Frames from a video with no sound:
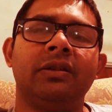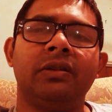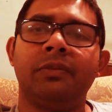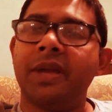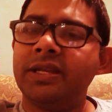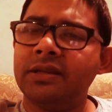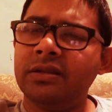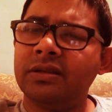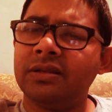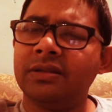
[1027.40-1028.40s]
or
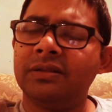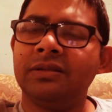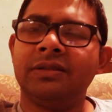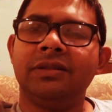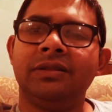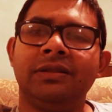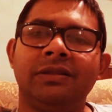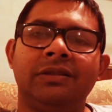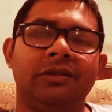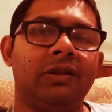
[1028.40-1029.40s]
masons.
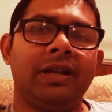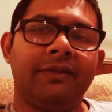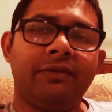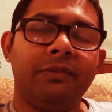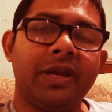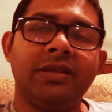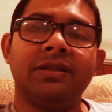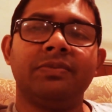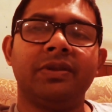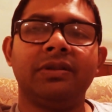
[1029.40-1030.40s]
Not like
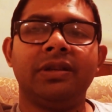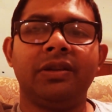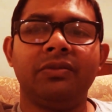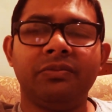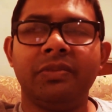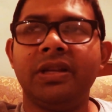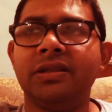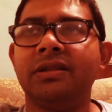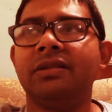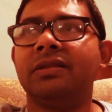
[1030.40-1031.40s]
Freemasons, but
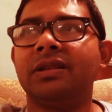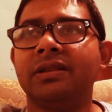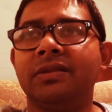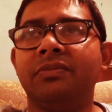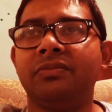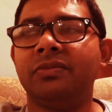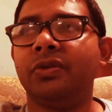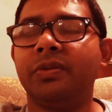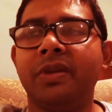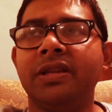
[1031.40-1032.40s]
masons as in
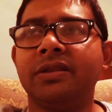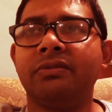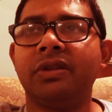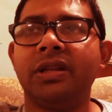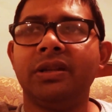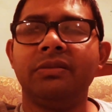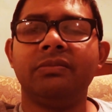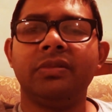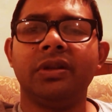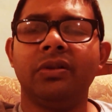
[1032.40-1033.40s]
doing masonry,
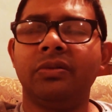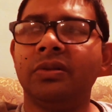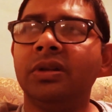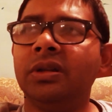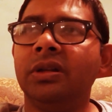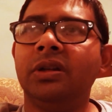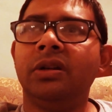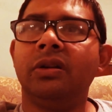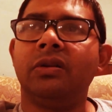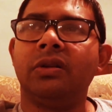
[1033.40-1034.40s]

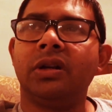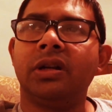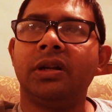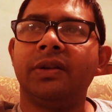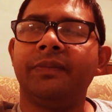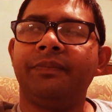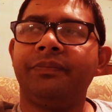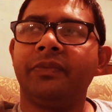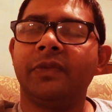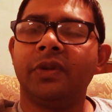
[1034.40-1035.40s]
or
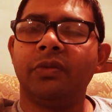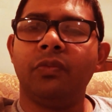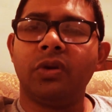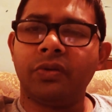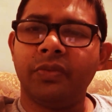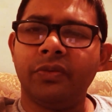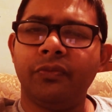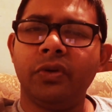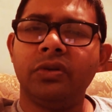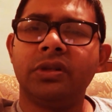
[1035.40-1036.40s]
work with
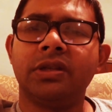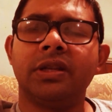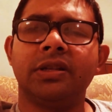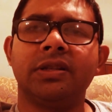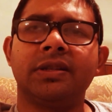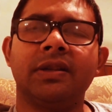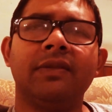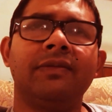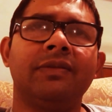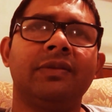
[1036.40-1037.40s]
woods and
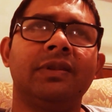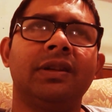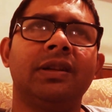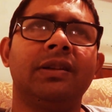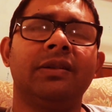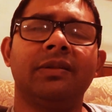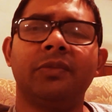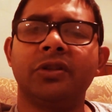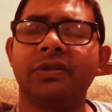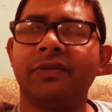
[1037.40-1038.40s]
stuff. I'm
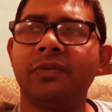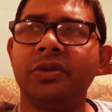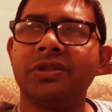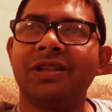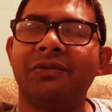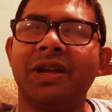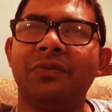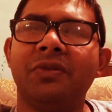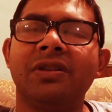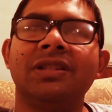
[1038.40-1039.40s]
not sure if I'm using the right
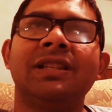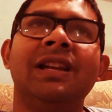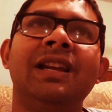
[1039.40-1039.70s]
words.